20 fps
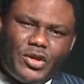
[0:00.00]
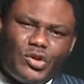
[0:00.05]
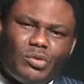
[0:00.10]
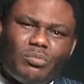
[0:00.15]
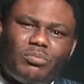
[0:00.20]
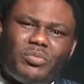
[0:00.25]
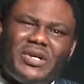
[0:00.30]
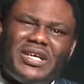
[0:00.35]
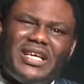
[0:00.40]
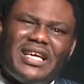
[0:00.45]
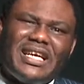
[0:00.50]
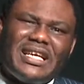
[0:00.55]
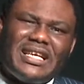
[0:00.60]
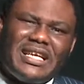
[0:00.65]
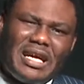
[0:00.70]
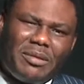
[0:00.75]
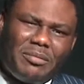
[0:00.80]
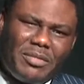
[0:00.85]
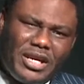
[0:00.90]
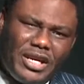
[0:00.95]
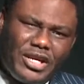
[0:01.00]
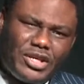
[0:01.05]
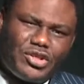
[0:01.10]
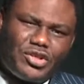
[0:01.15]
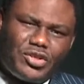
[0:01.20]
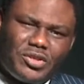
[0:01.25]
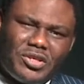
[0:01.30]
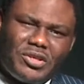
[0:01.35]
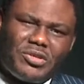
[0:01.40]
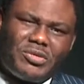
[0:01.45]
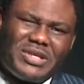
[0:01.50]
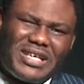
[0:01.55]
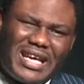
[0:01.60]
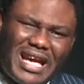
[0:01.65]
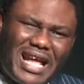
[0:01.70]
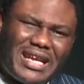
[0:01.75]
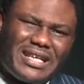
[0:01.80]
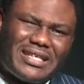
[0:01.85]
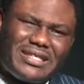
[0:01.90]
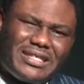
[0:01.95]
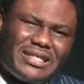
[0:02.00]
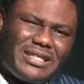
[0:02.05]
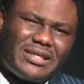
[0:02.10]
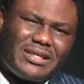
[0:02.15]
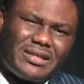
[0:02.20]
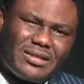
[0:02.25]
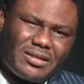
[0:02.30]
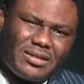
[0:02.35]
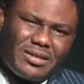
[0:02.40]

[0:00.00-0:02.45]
You're bringing them into the reality